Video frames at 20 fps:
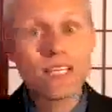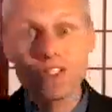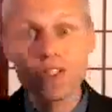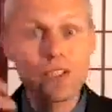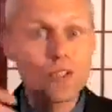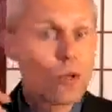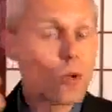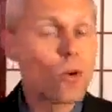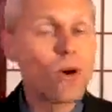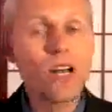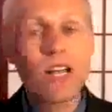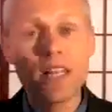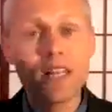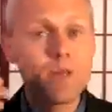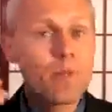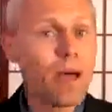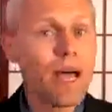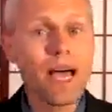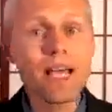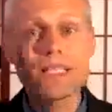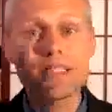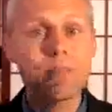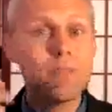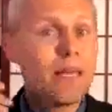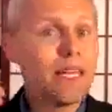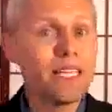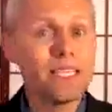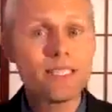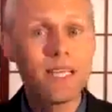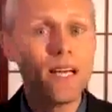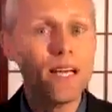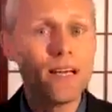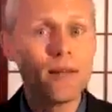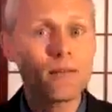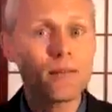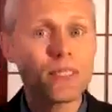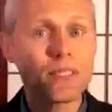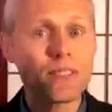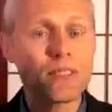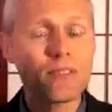to that story in the past many
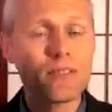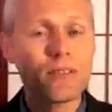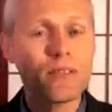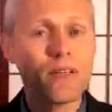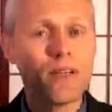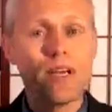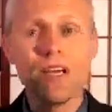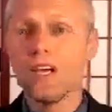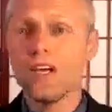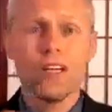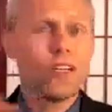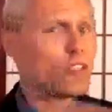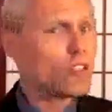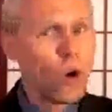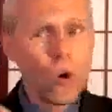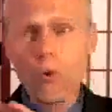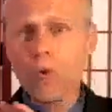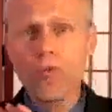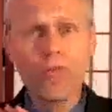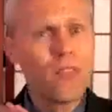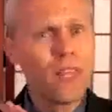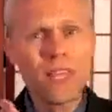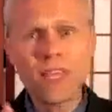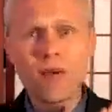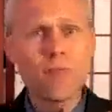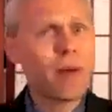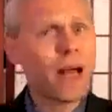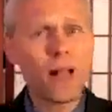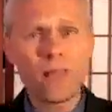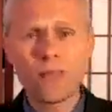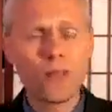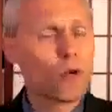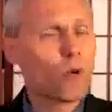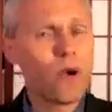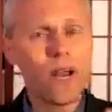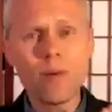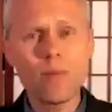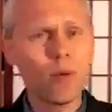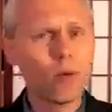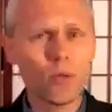times. Don't think about the
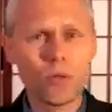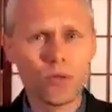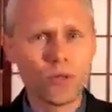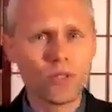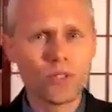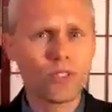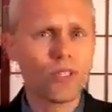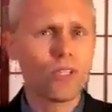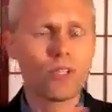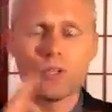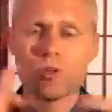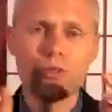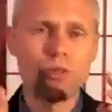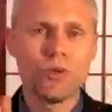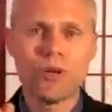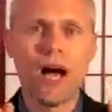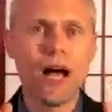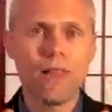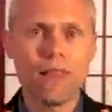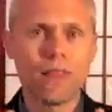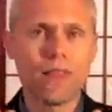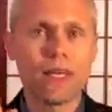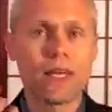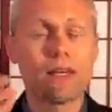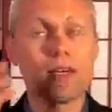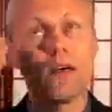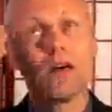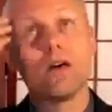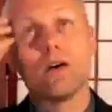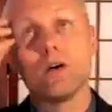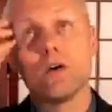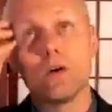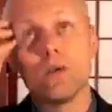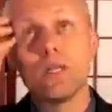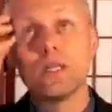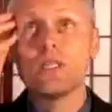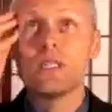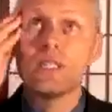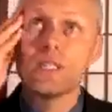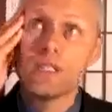grammar rules. You do not think, oh,
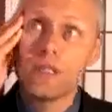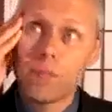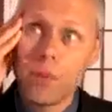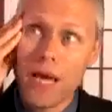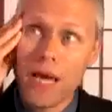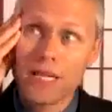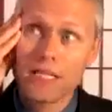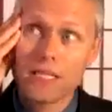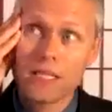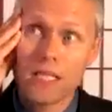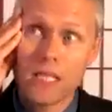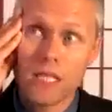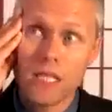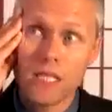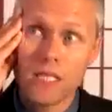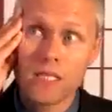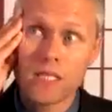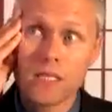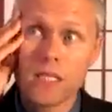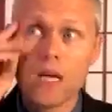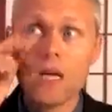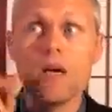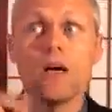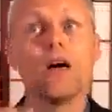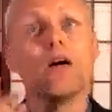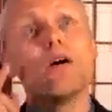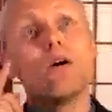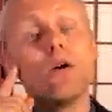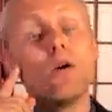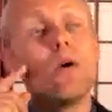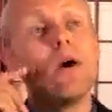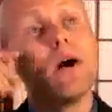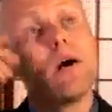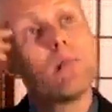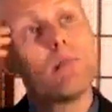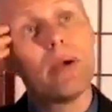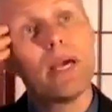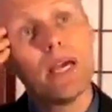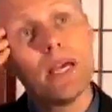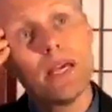this is the past tense. Oh,
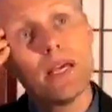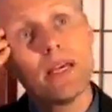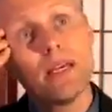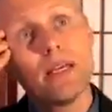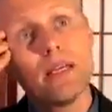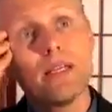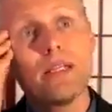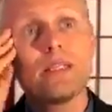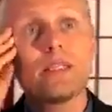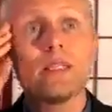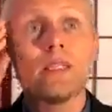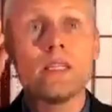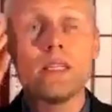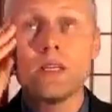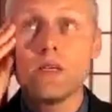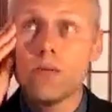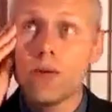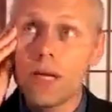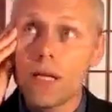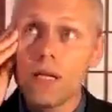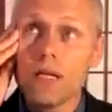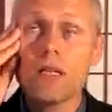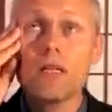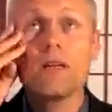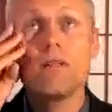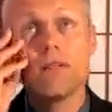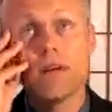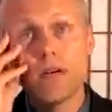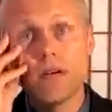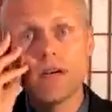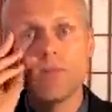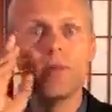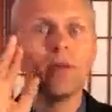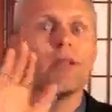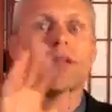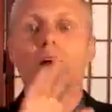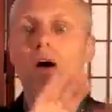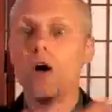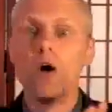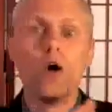paid is an irregular
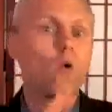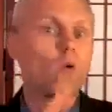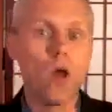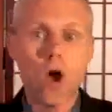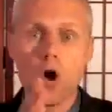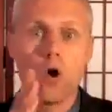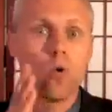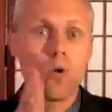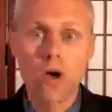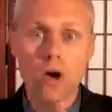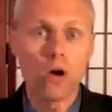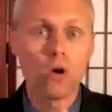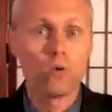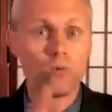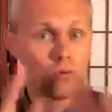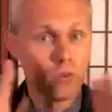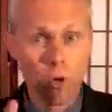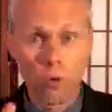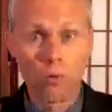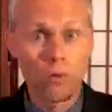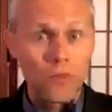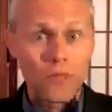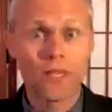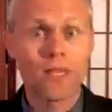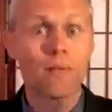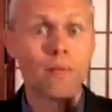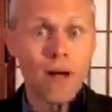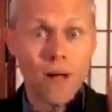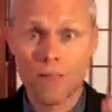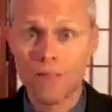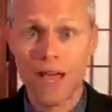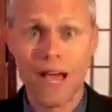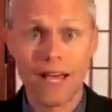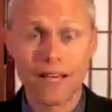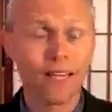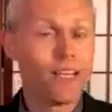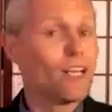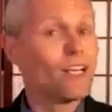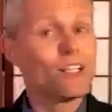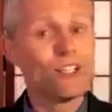verb. No, no, no, don't think about
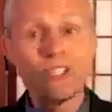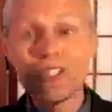that.